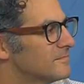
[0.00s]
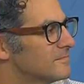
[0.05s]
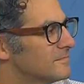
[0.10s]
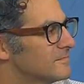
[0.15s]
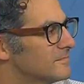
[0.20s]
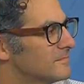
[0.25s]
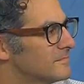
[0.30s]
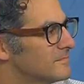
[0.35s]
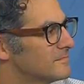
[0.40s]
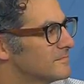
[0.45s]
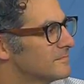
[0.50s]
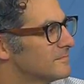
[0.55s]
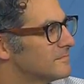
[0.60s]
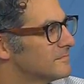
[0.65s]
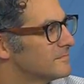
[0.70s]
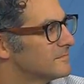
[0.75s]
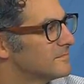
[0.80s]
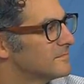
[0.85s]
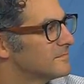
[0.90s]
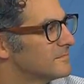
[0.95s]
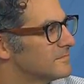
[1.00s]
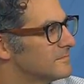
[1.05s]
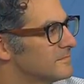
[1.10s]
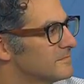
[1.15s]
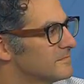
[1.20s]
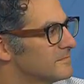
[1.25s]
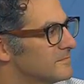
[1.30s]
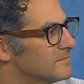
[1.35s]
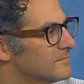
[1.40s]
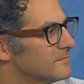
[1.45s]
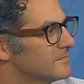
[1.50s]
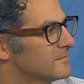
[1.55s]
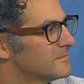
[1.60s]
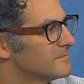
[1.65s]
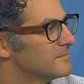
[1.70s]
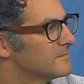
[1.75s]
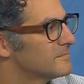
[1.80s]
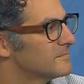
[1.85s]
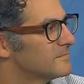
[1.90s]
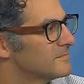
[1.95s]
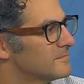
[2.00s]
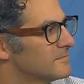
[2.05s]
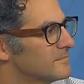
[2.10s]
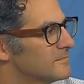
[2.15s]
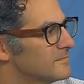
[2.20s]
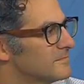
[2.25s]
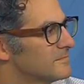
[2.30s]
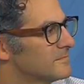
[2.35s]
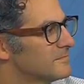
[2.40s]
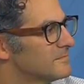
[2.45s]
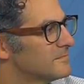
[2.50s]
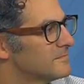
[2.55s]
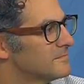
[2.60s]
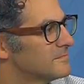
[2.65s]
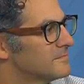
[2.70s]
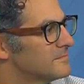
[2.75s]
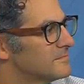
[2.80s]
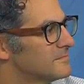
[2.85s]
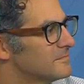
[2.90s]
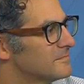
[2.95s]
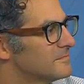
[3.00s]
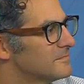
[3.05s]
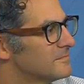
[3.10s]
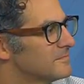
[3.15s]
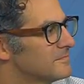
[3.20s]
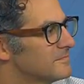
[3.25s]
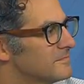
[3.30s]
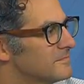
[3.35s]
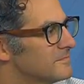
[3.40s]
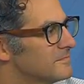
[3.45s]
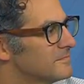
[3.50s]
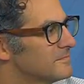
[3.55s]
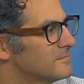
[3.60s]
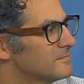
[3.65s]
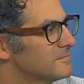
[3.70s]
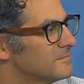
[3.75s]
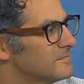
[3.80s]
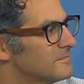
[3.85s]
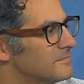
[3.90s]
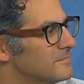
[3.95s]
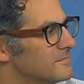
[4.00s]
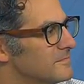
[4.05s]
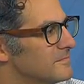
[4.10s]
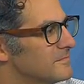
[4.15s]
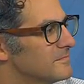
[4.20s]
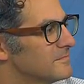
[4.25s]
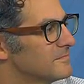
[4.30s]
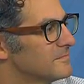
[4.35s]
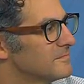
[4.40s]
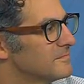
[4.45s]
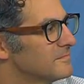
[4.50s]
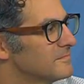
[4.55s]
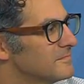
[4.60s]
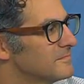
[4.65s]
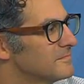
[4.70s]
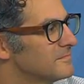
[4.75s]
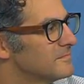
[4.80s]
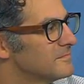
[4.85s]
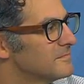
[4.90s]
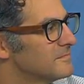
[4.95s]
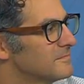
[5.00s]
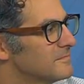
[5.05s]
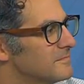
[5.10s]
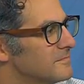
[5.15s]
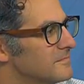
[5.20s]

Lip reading: This person isn't speaking.